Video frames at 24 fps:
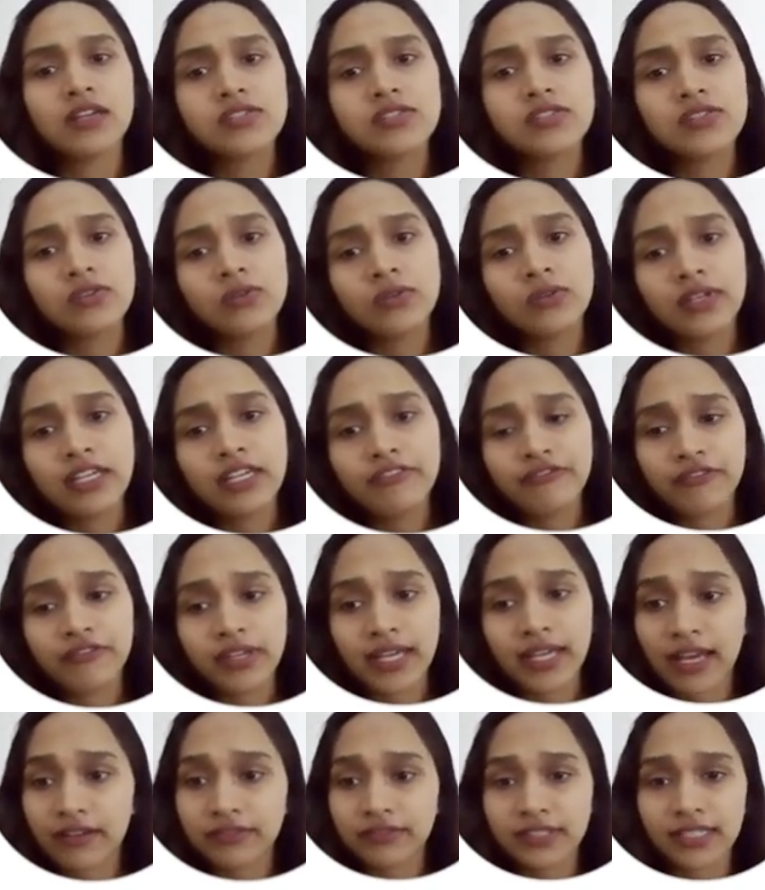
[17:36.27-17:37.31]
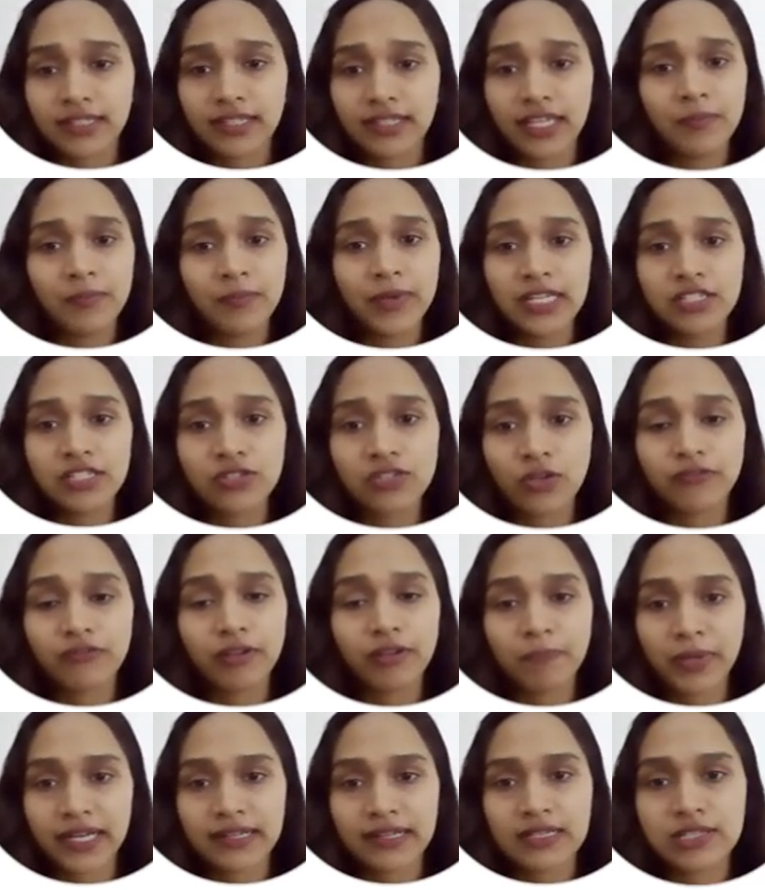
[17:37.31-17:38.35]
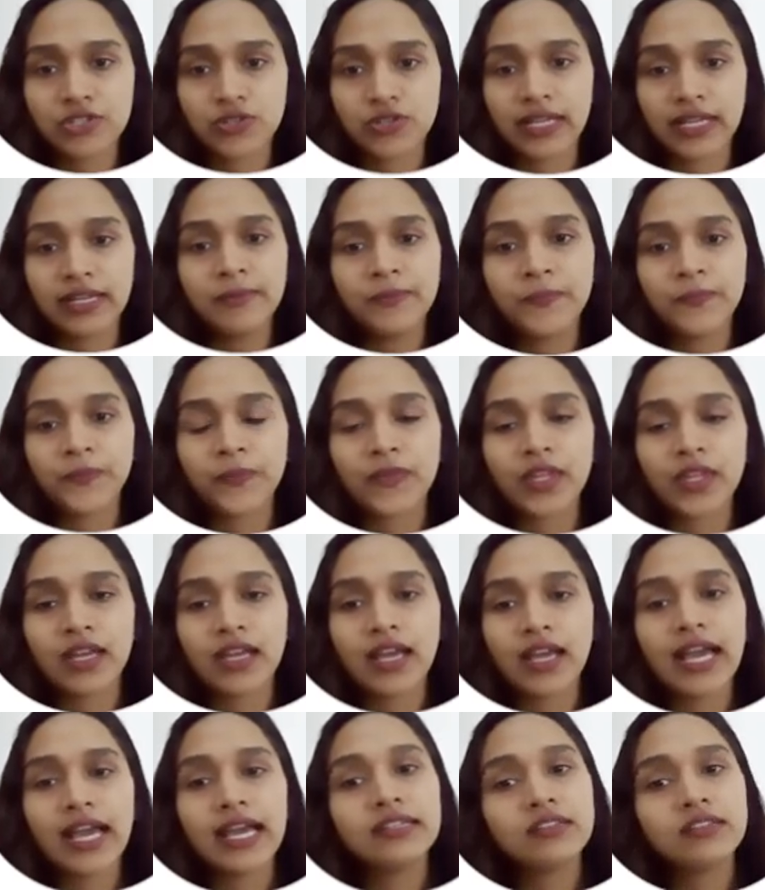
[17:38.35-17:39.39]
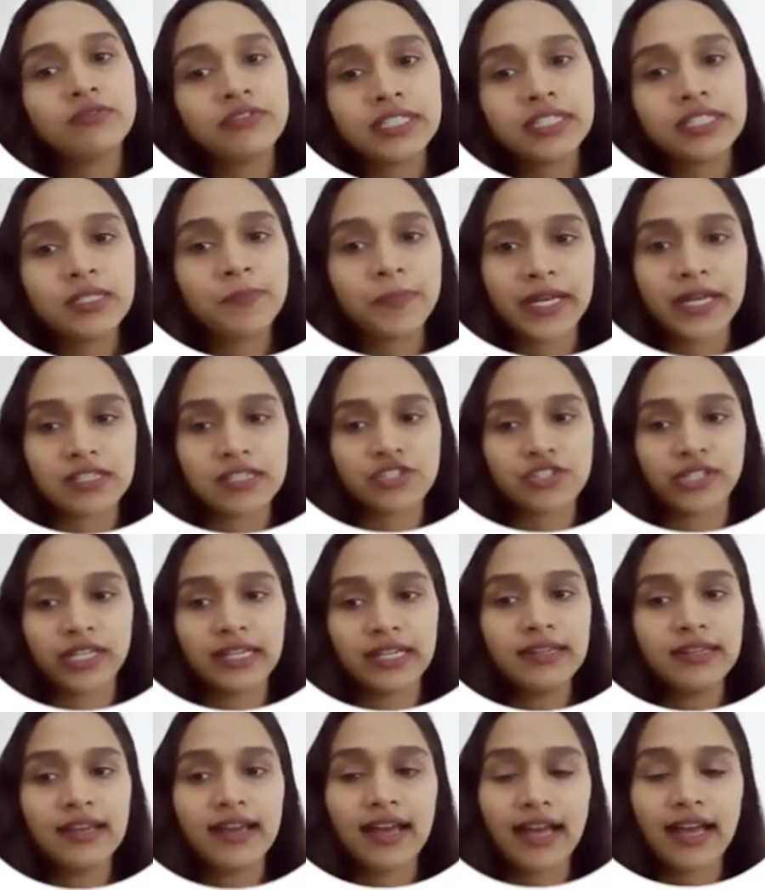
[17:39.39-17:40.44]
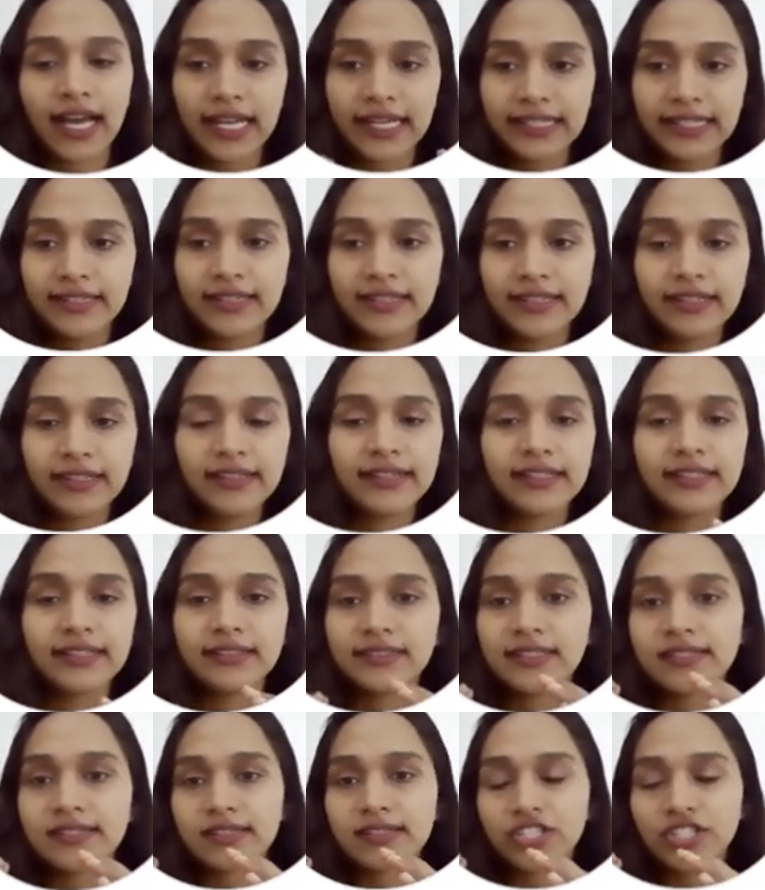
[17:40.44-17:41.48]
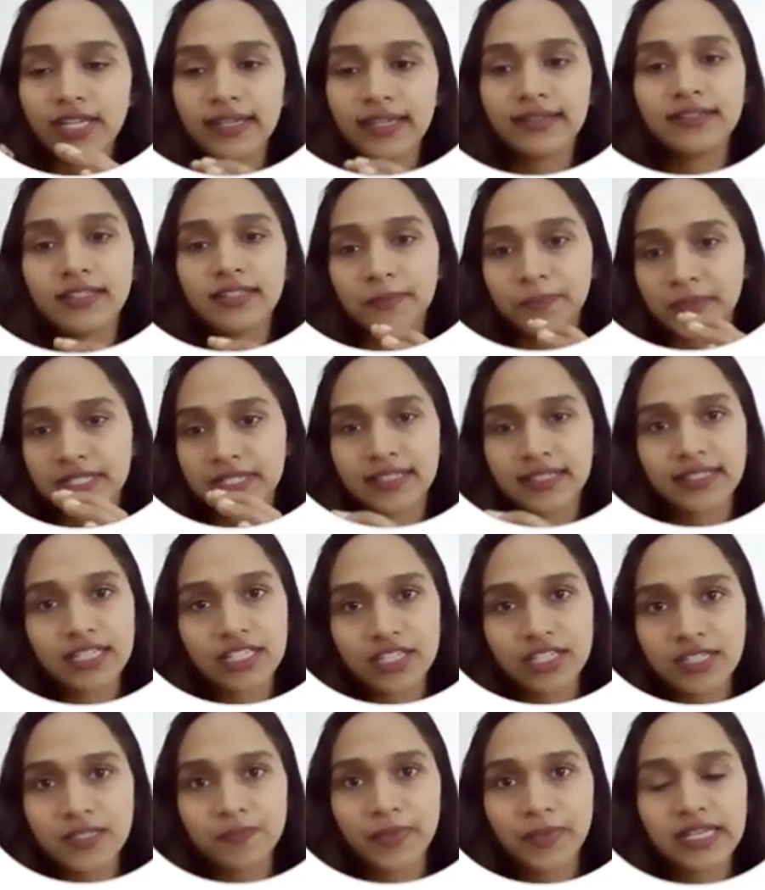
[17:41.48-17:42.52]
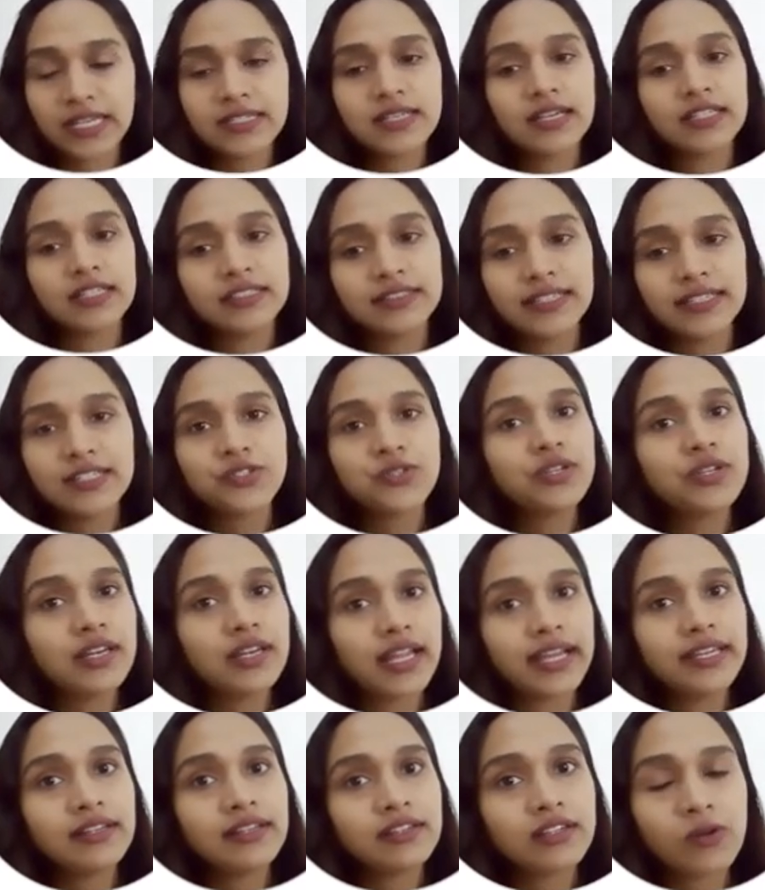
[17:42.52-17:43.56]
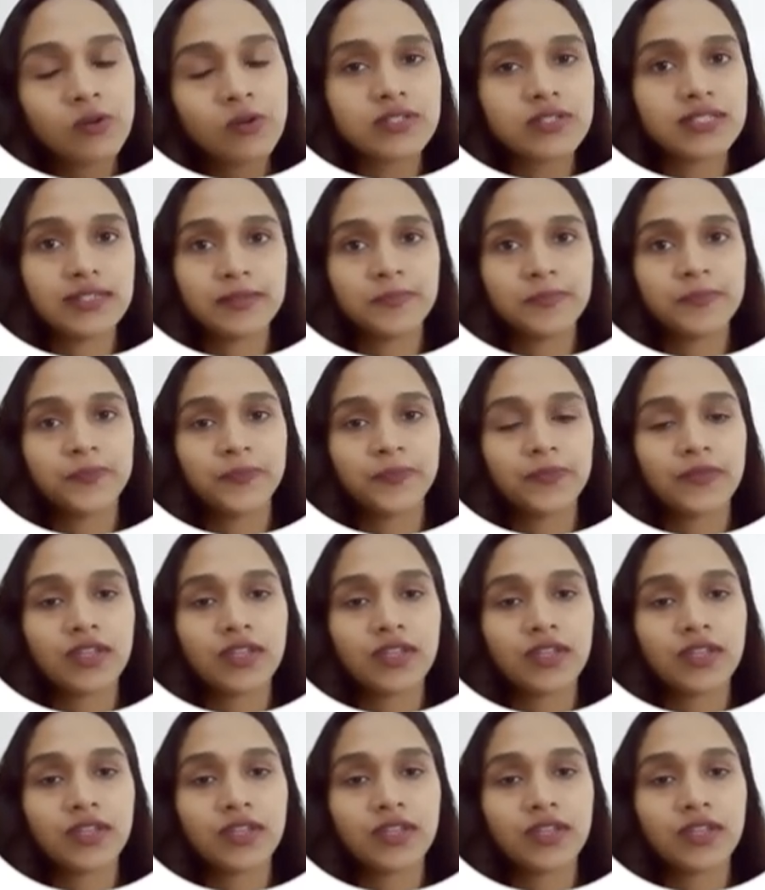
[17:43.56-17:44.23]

So if we have the image of a pedestrian and the word pedestrian, ideally in this shared representation space, they should lie closer.